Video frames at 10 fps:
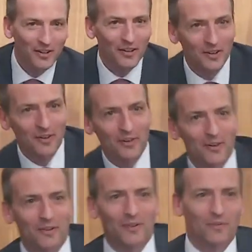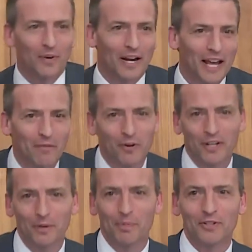asked the district for an interview
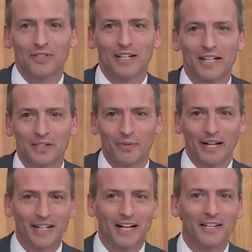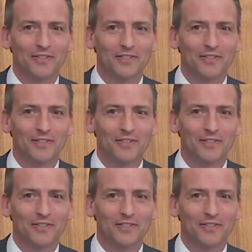with Superintendent Ed